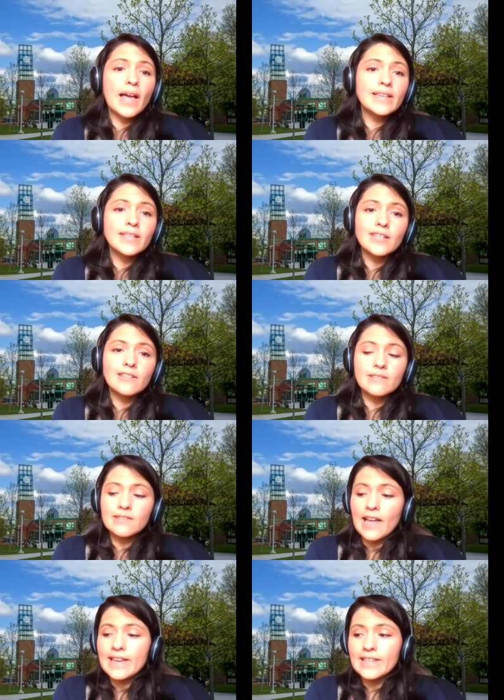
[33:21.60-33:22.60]
liking,
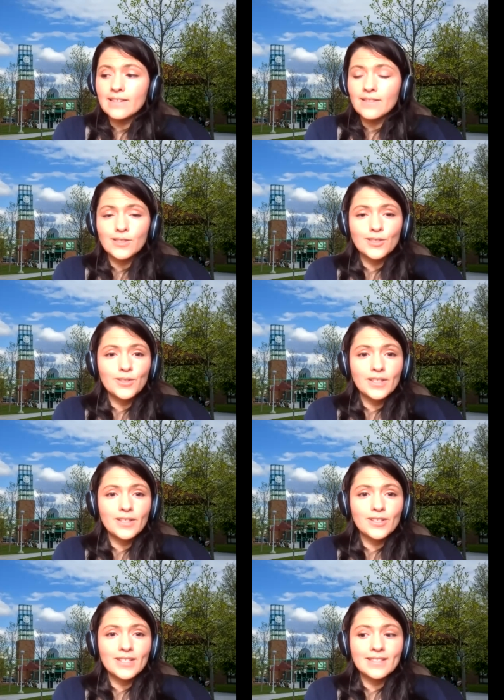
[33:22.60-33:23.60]
liking the
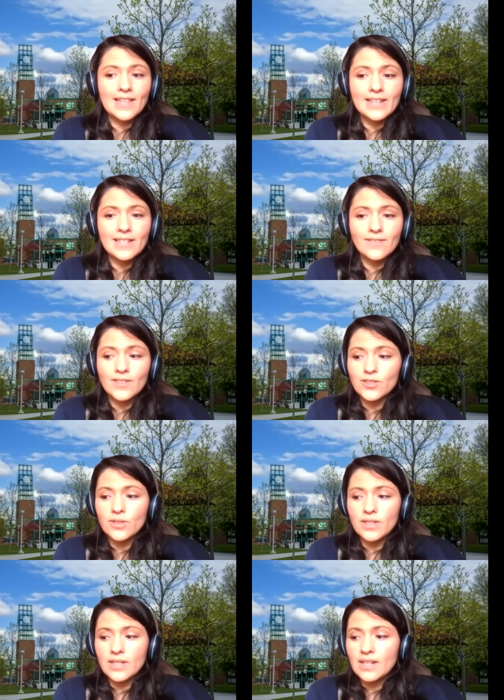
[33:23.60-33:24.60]
student or disliking the
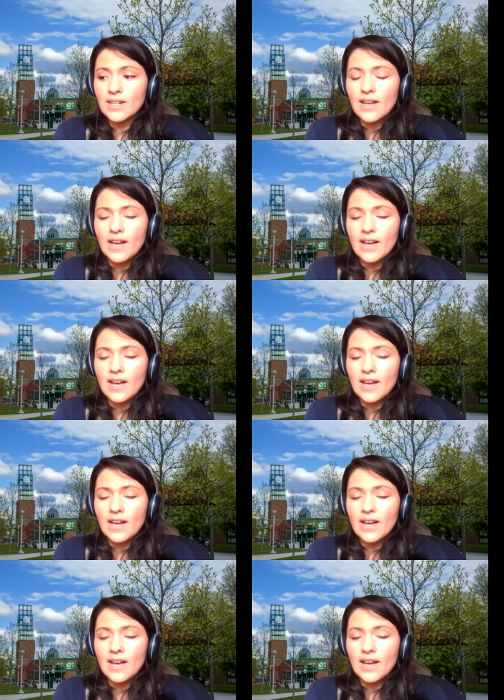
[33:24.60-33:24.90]
student.